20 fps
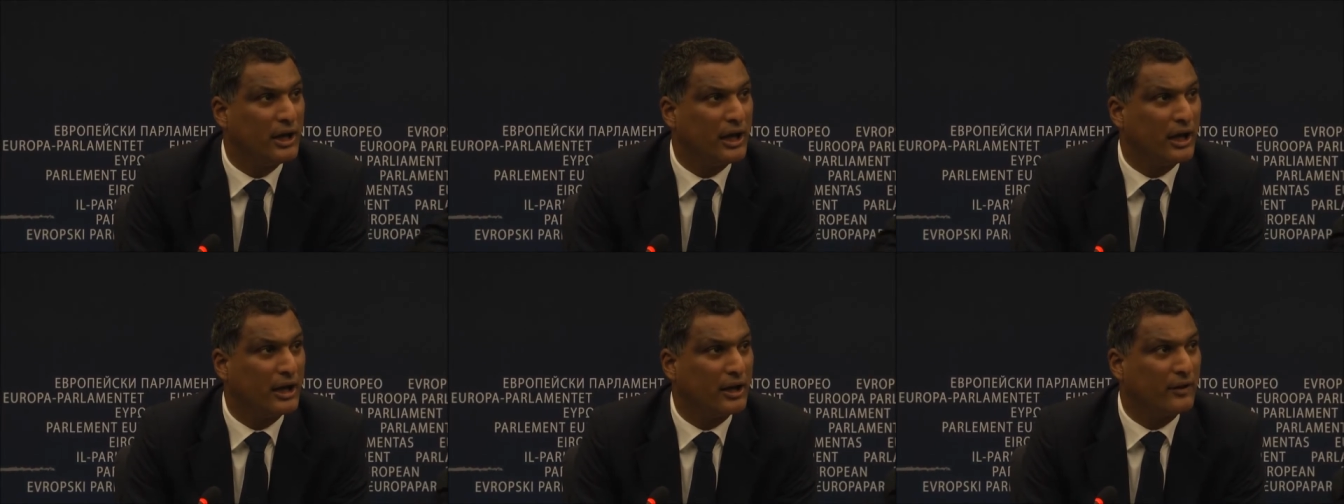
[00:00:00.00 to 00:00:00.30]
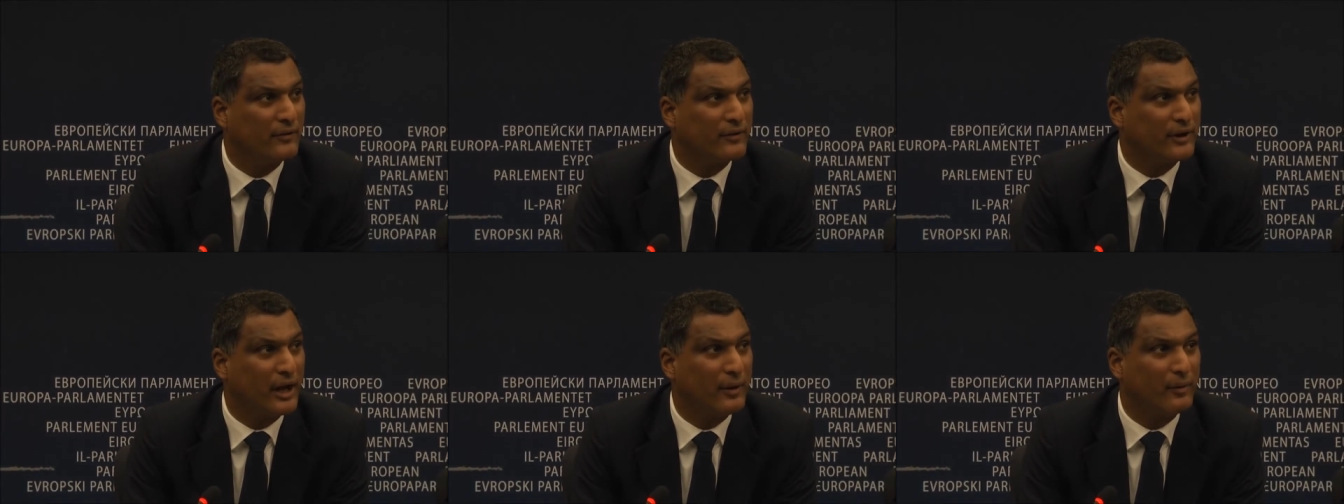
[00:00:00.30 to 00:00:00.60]
And
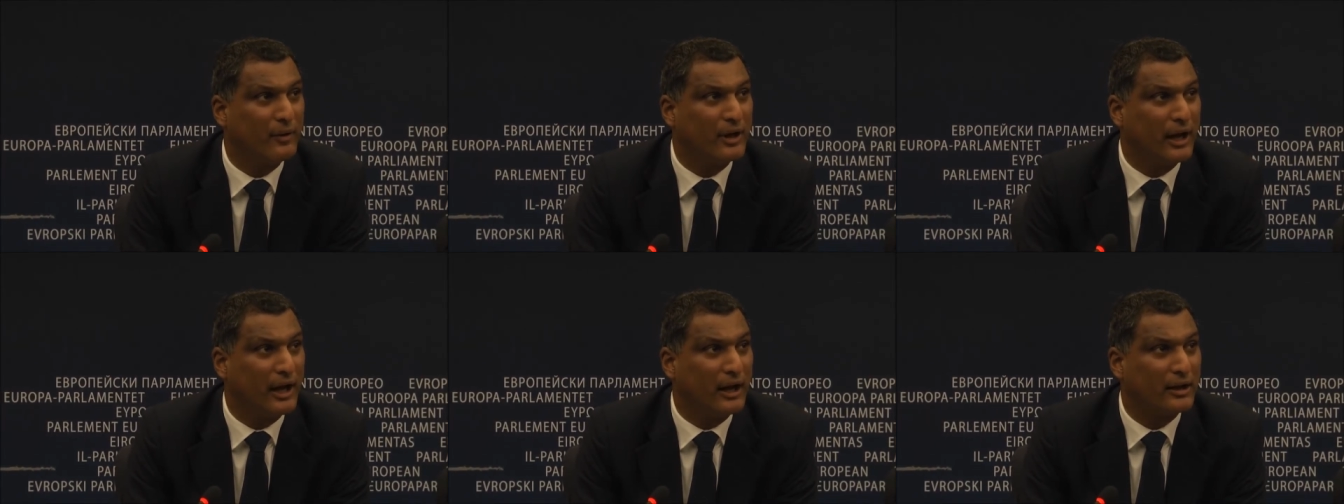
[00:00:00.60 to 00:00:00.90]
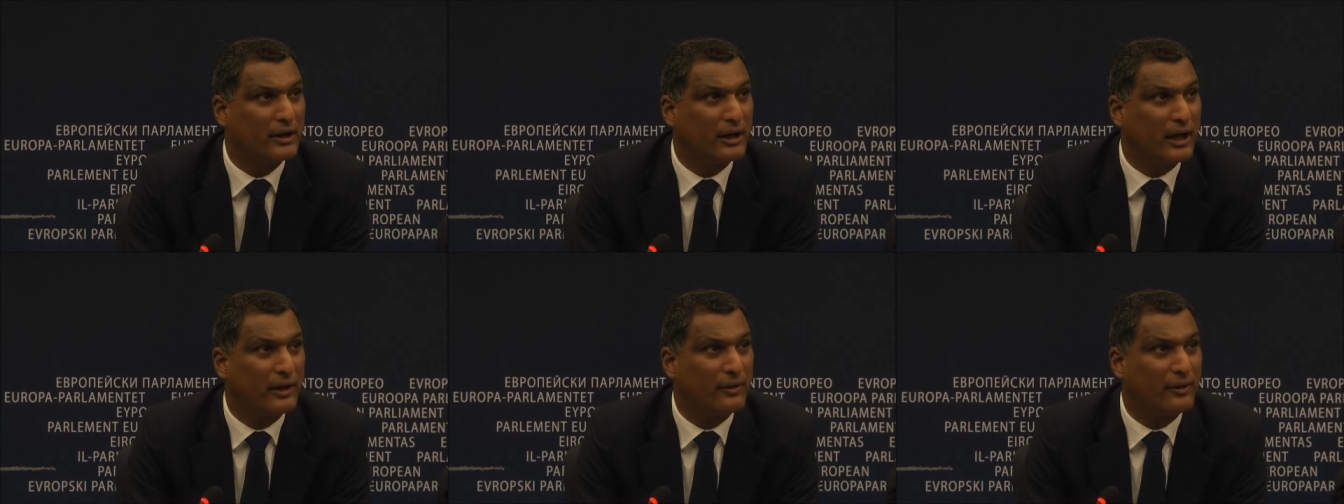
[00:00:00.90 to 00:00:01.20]
I've carried
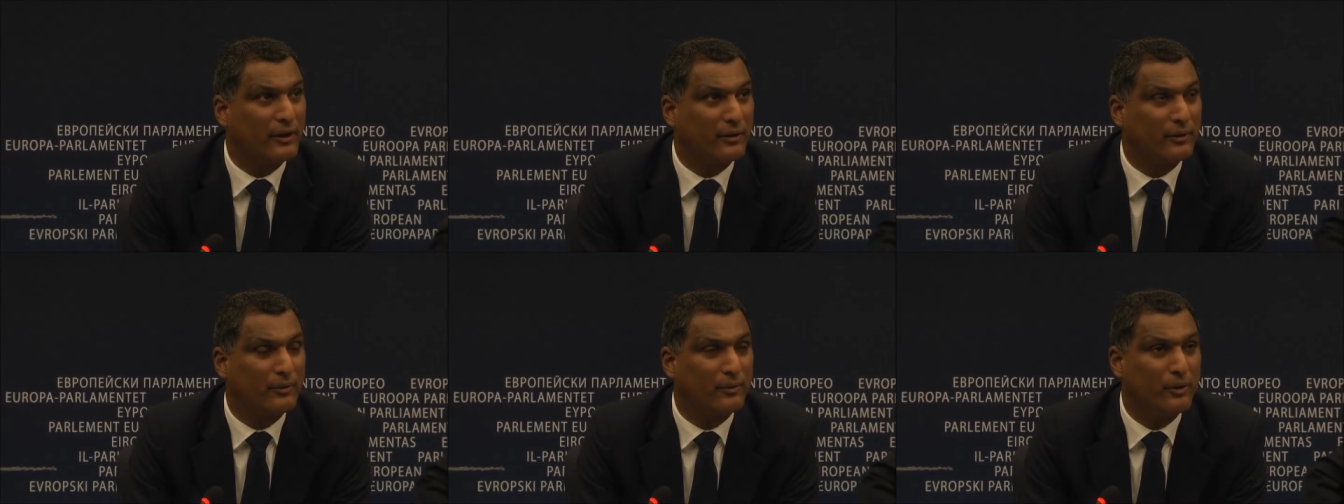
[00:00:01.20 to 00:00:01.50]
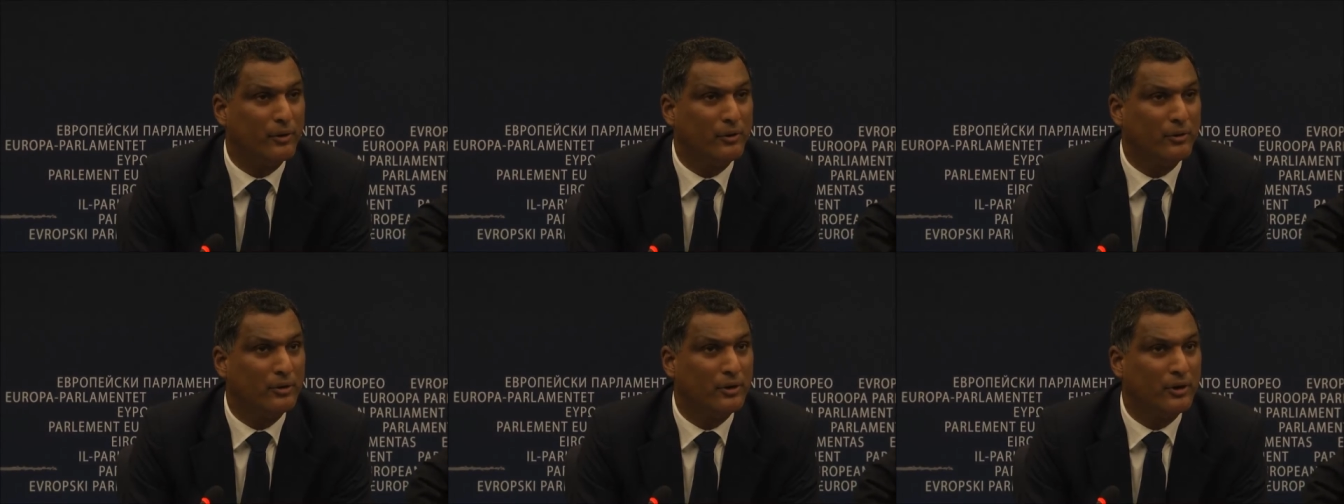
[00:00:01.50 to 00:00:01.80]
that ethic
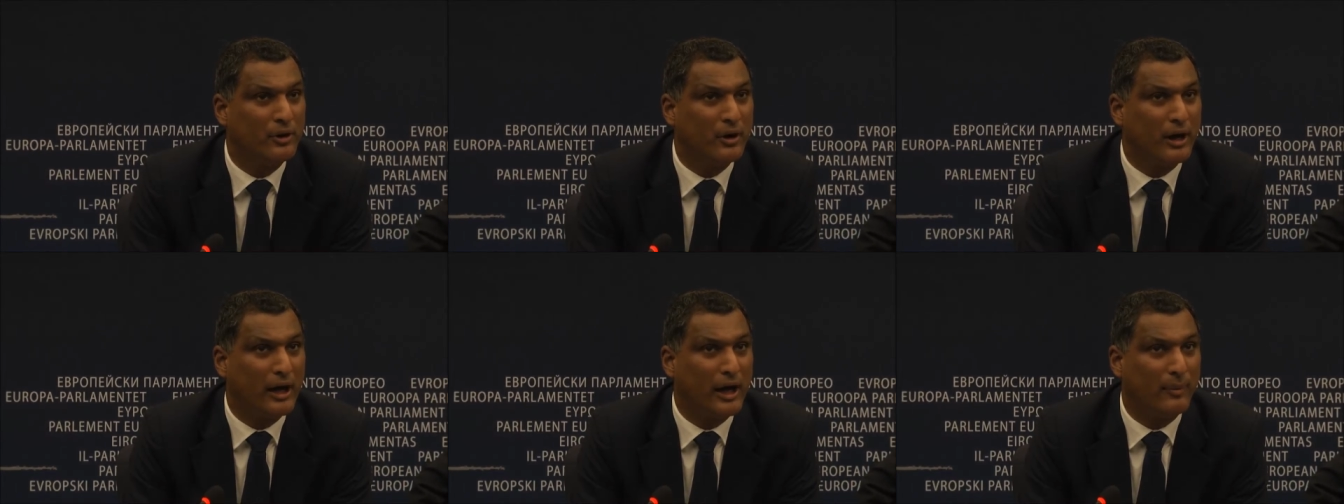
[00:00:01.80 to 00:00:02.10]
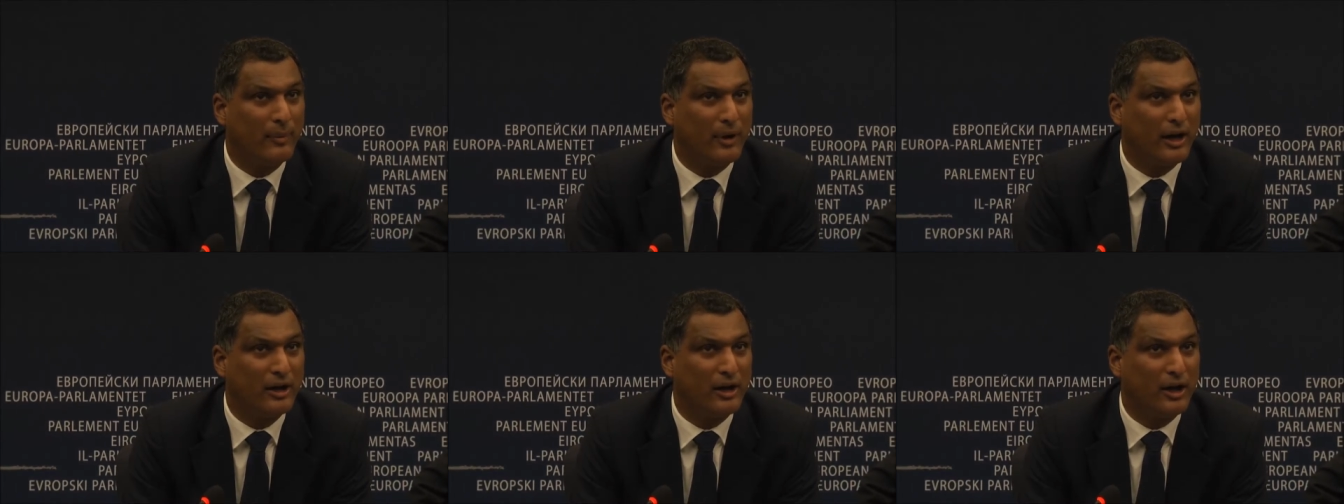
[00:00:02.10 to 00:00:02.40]
through
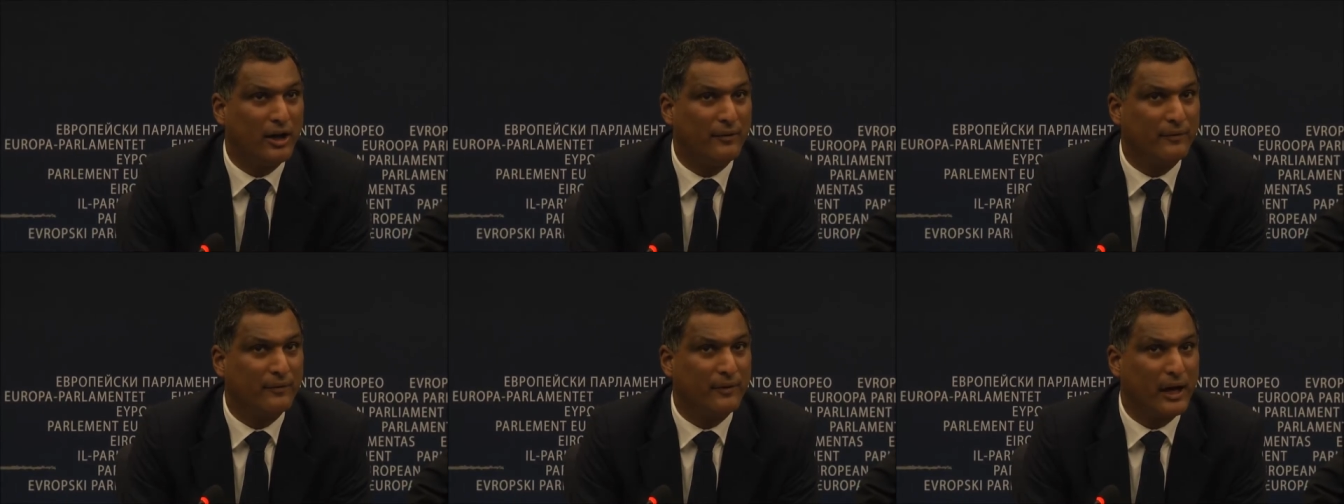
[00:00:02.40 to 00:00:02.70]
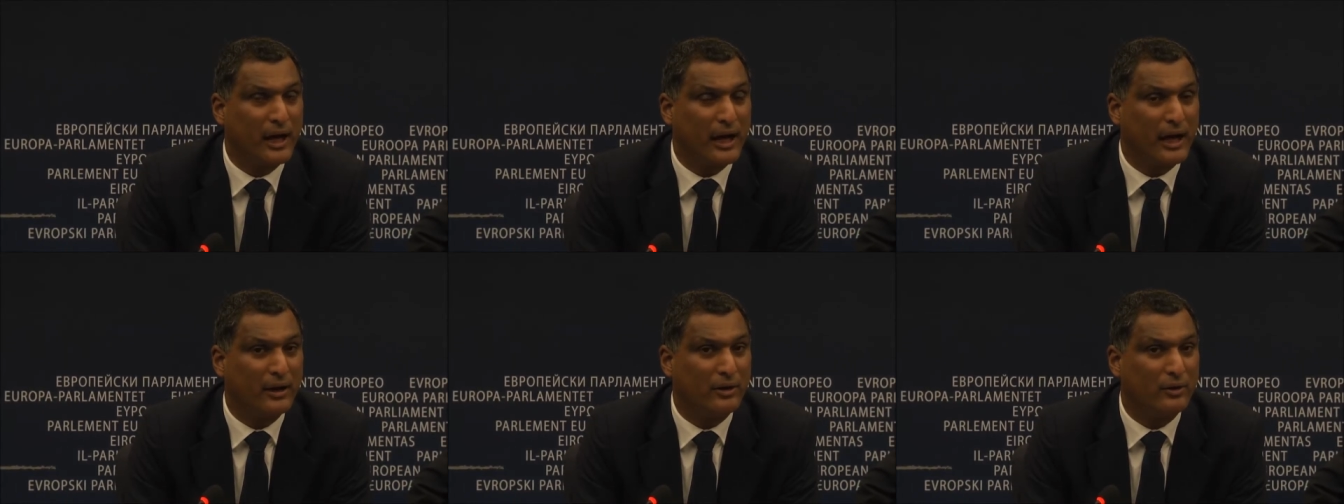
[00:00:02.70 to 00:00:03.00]
at my life,
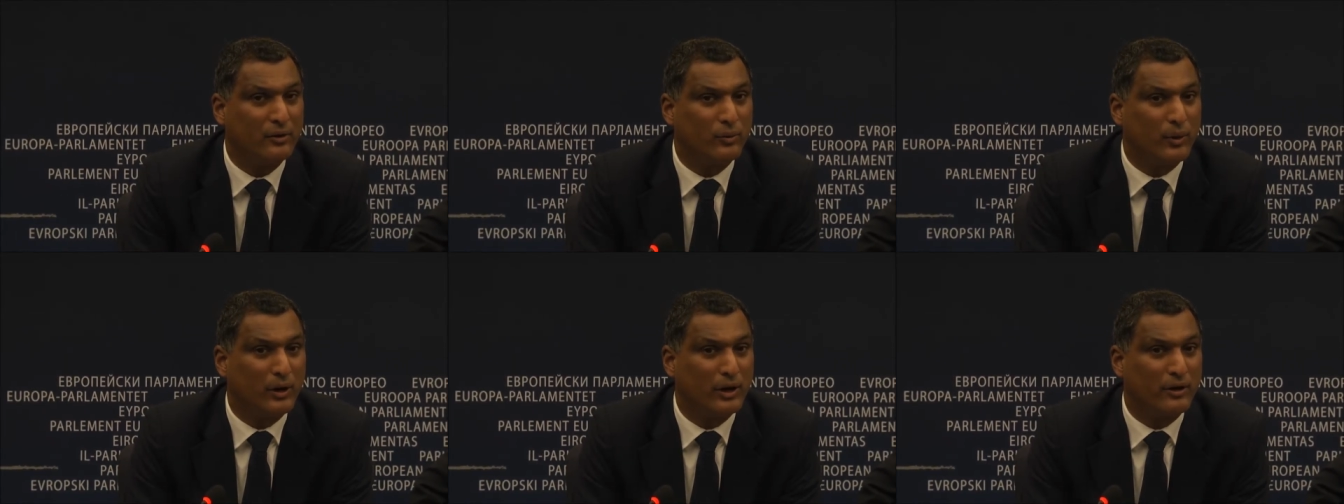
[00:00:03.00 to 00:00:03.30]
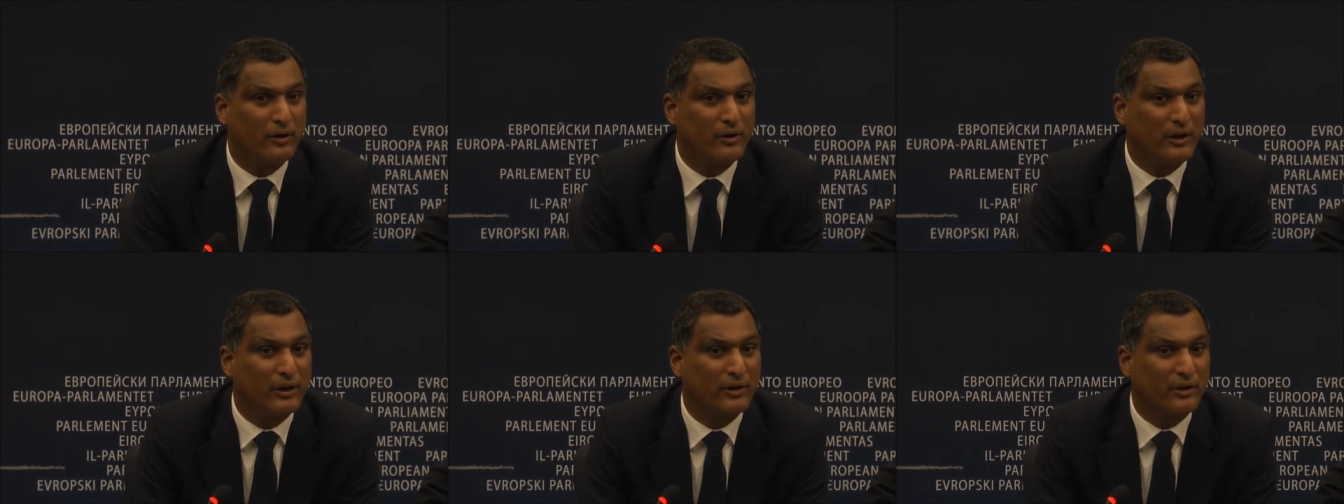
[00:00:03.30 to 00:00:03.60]
and one of
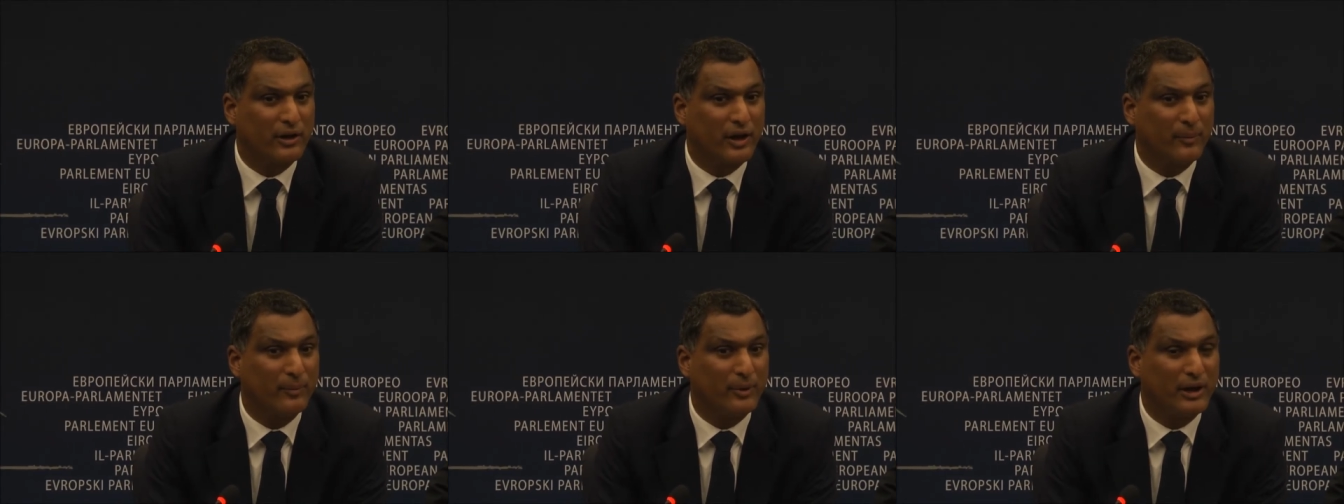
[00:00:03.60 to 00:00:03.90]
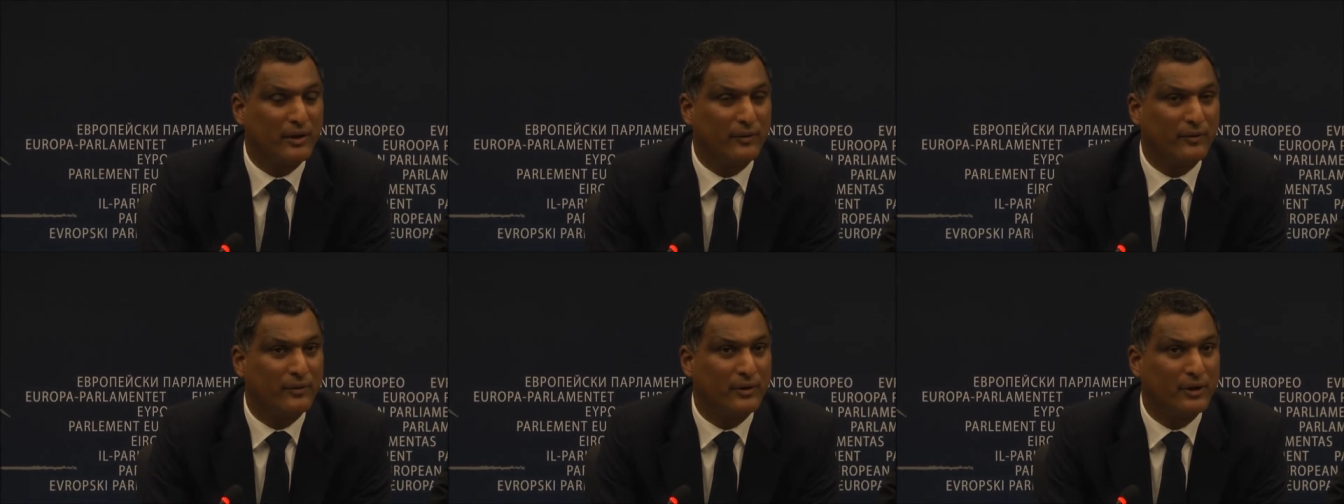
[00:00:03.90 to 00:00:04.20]
the things that I
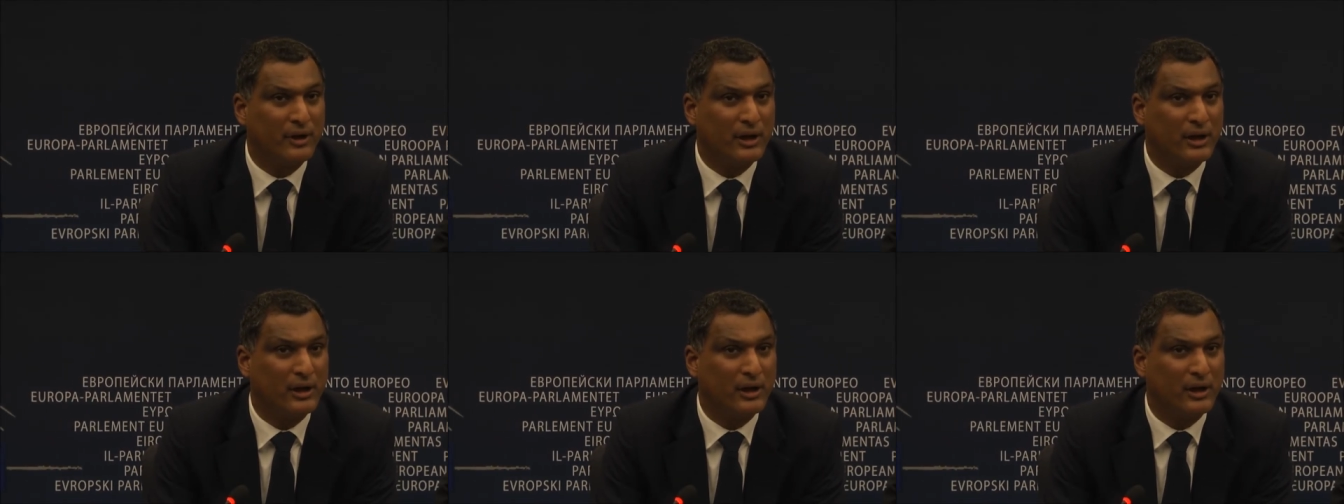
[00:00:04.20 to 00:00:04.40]
believe